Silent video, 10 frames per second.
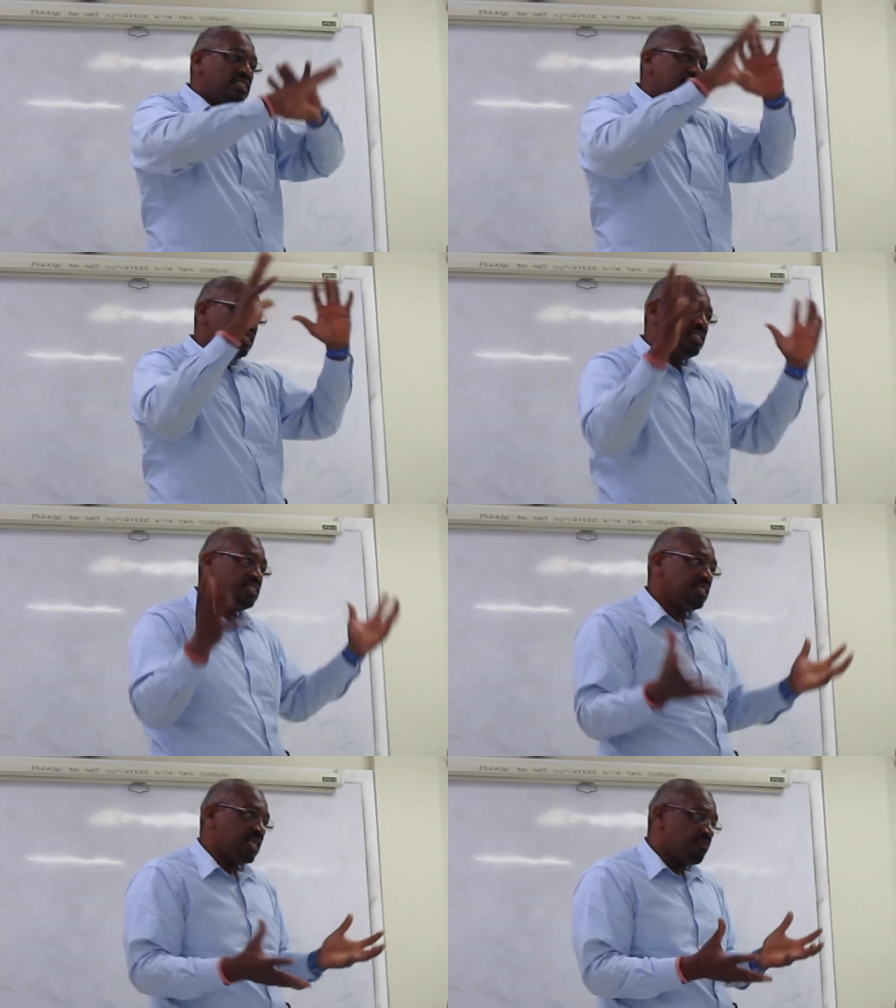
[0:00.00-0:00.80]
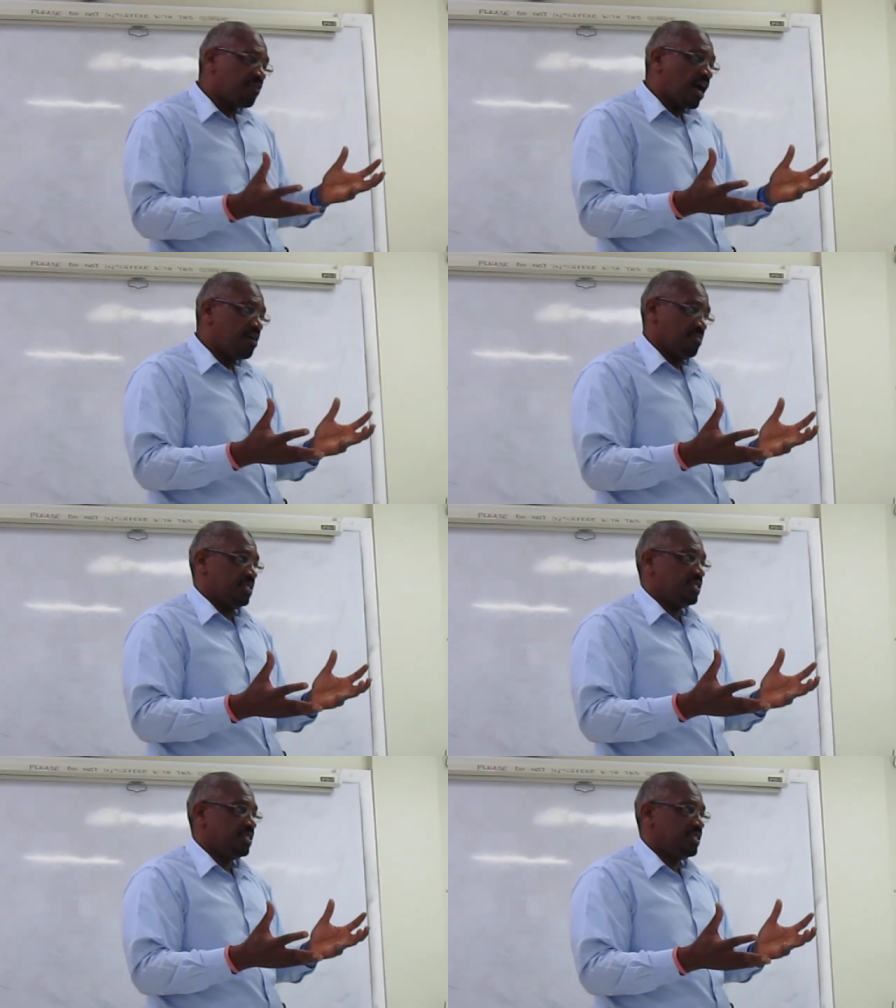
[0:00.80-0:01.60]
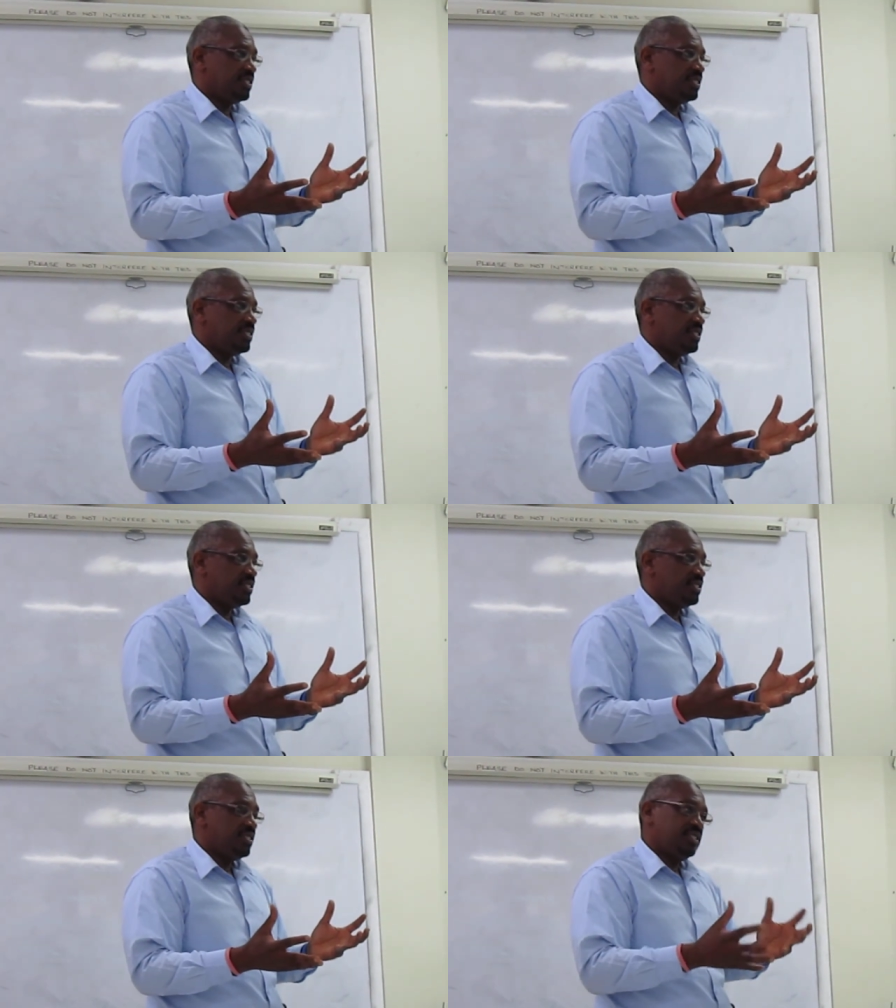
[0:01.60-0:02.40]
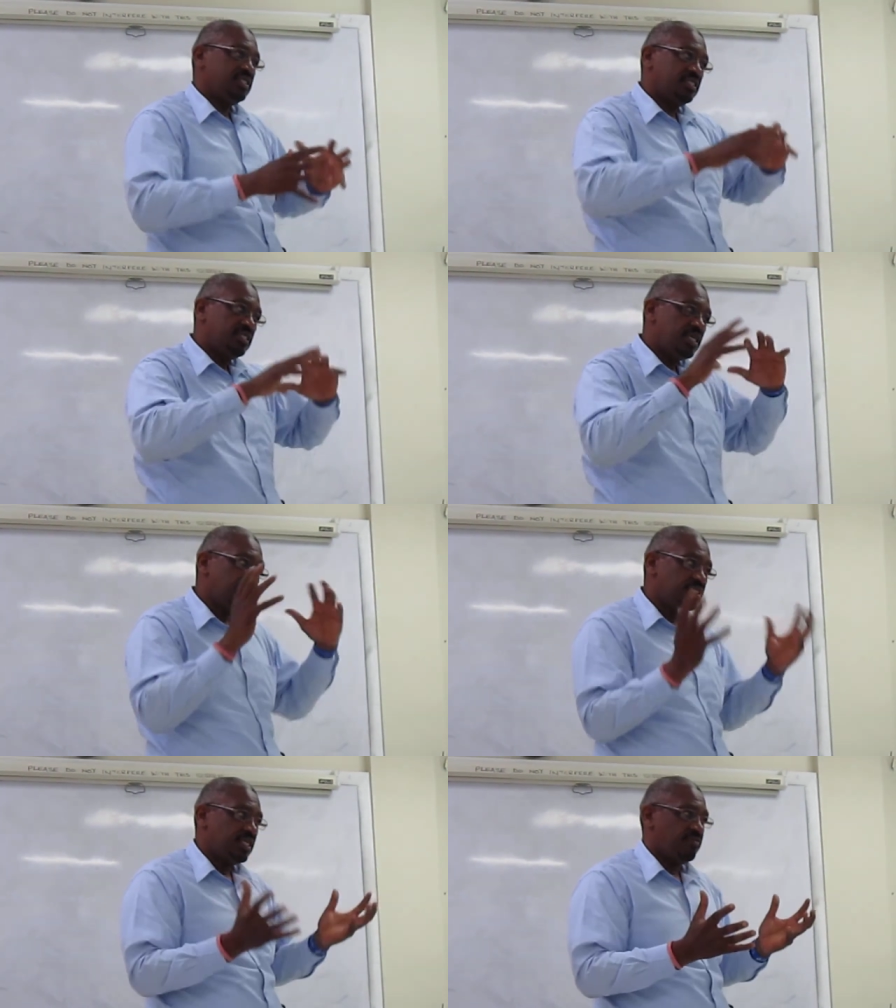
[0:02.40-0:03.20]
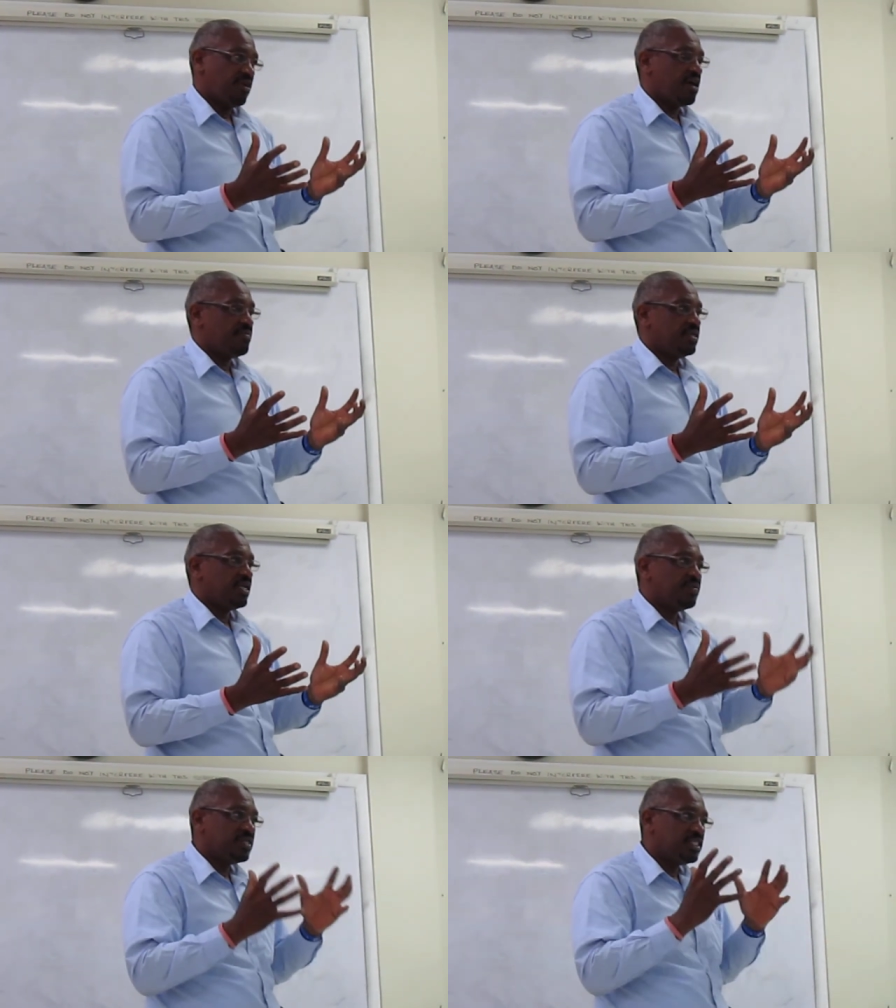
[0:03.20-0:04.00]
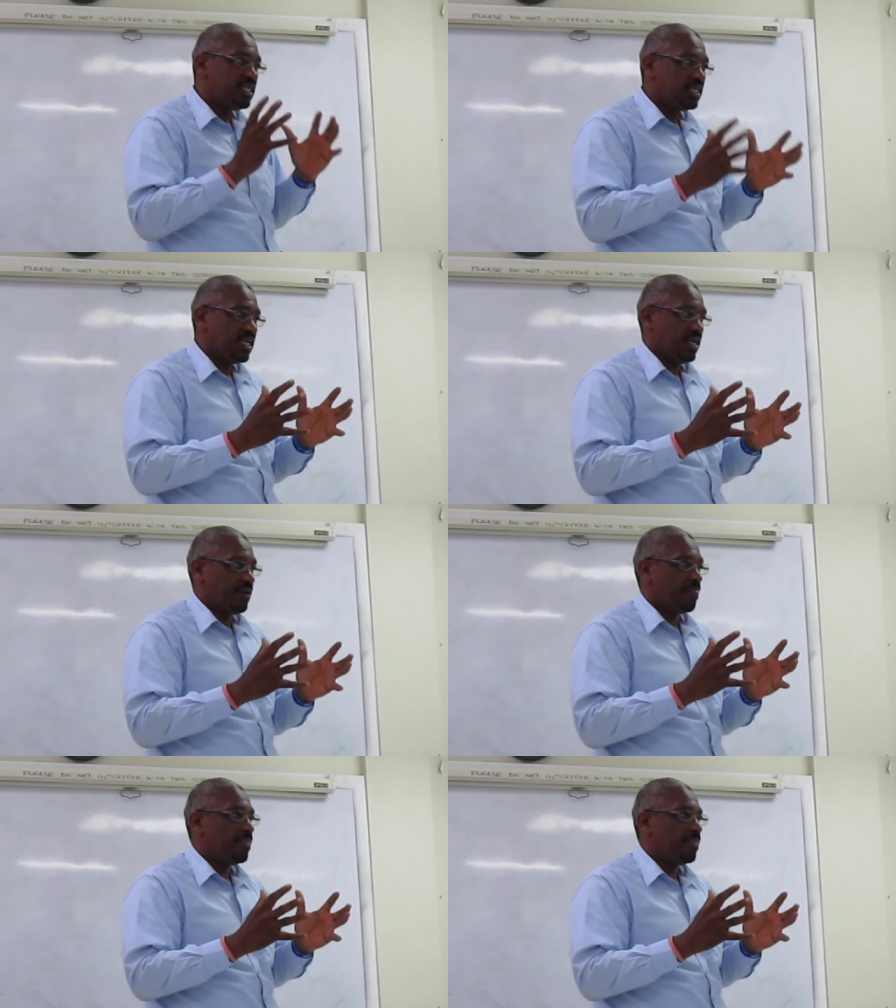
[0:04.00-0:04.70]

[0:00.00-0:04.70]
changing environment, this changing environment that we see today,